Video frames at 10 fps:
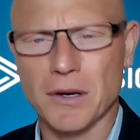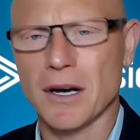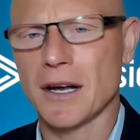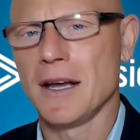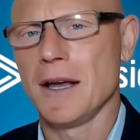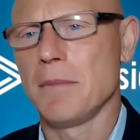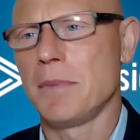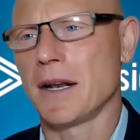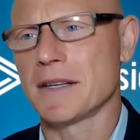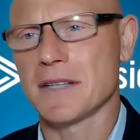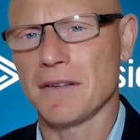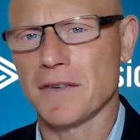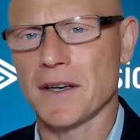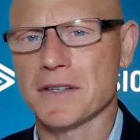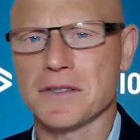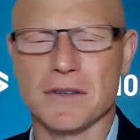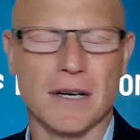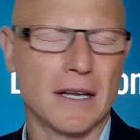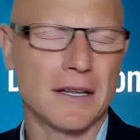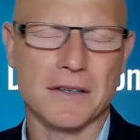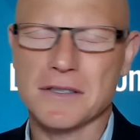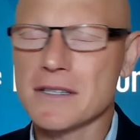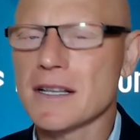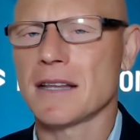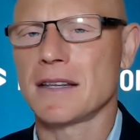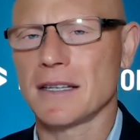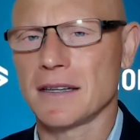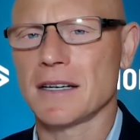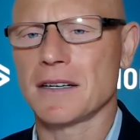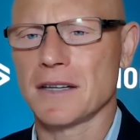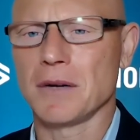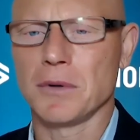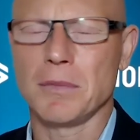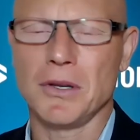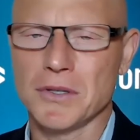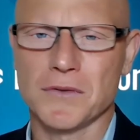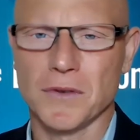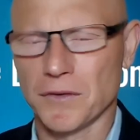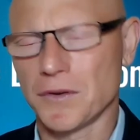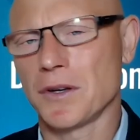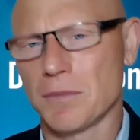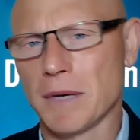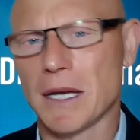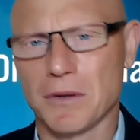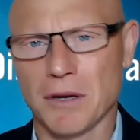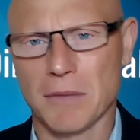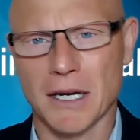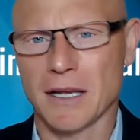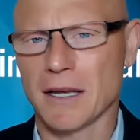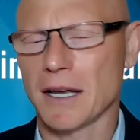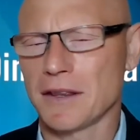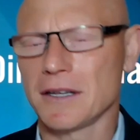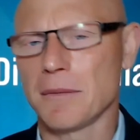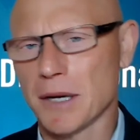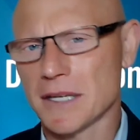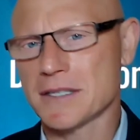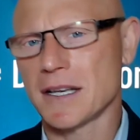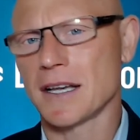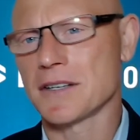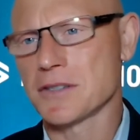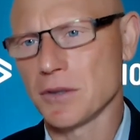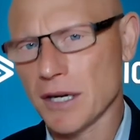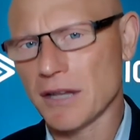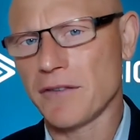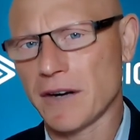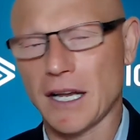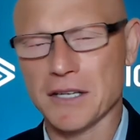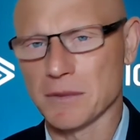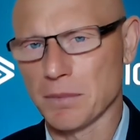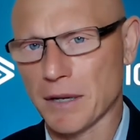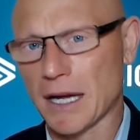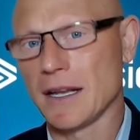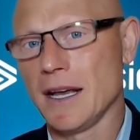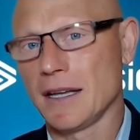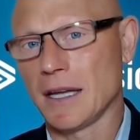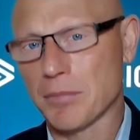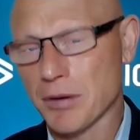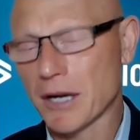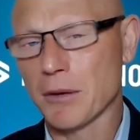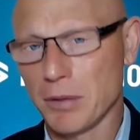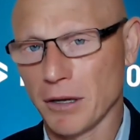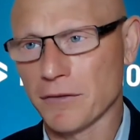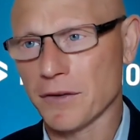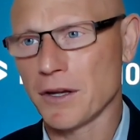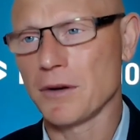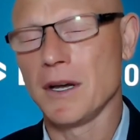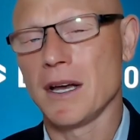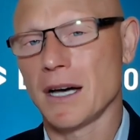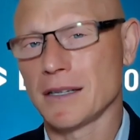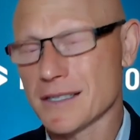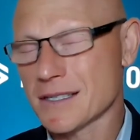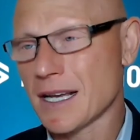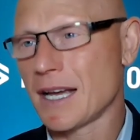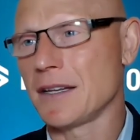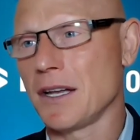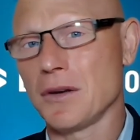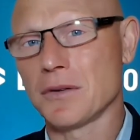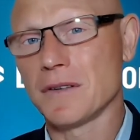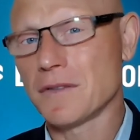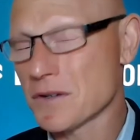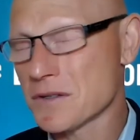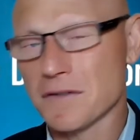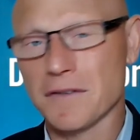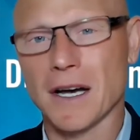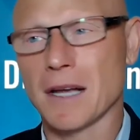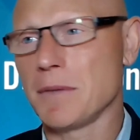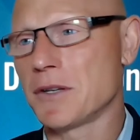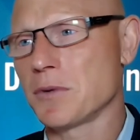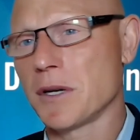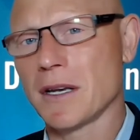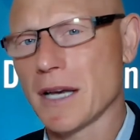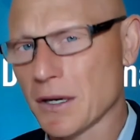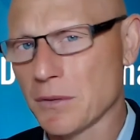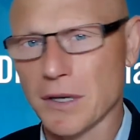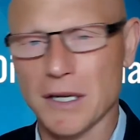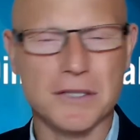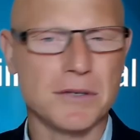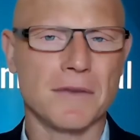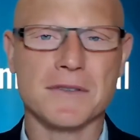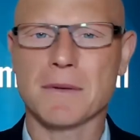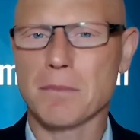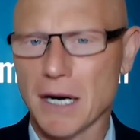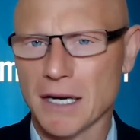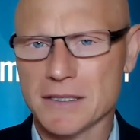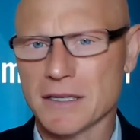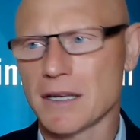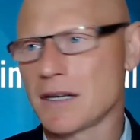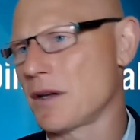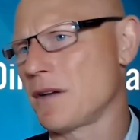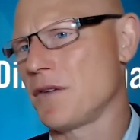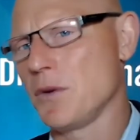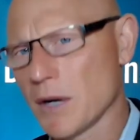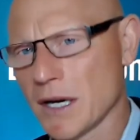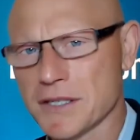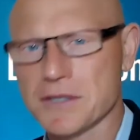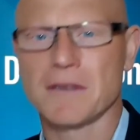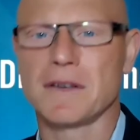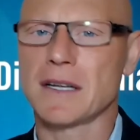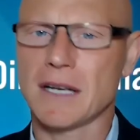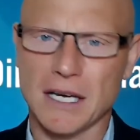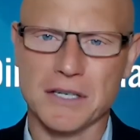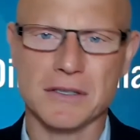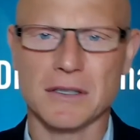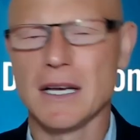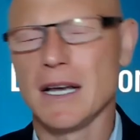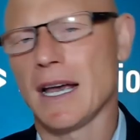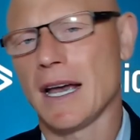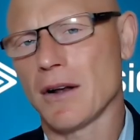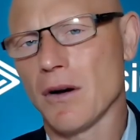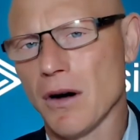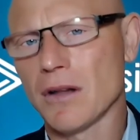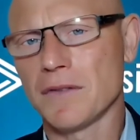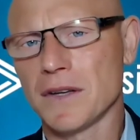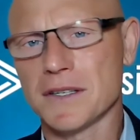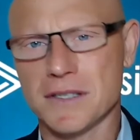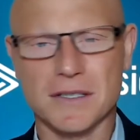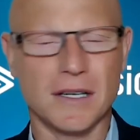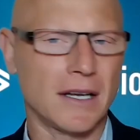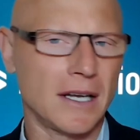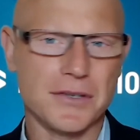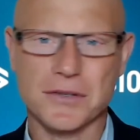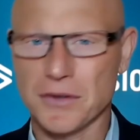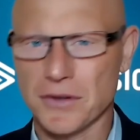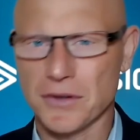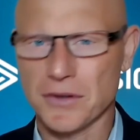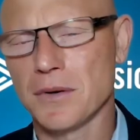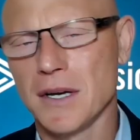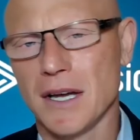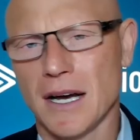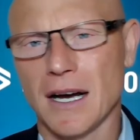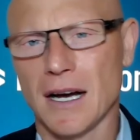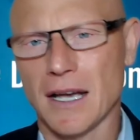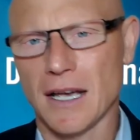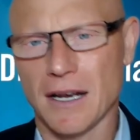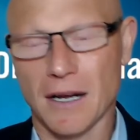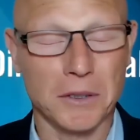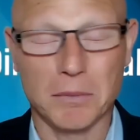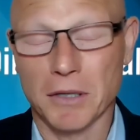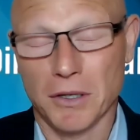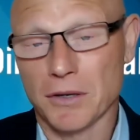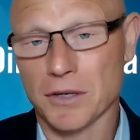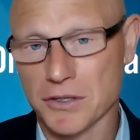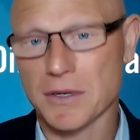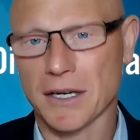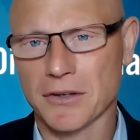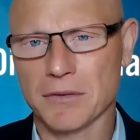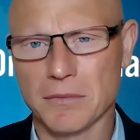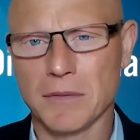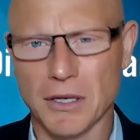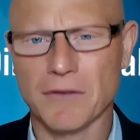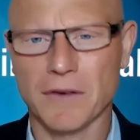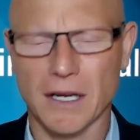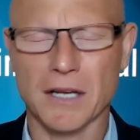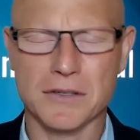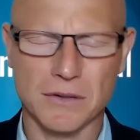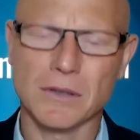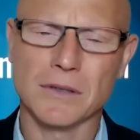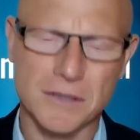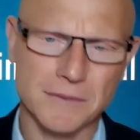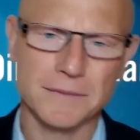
on, but as an investor, there's nothing there that would be useful for you to make with your money. I think the best thing is look at the financial plan that Prato built for you. Understand that you're diversified between equities. You have some bonds in there. You have U.S., you have international, and all of this is going to get you through, and ultimately you're on track to meet your financial goals.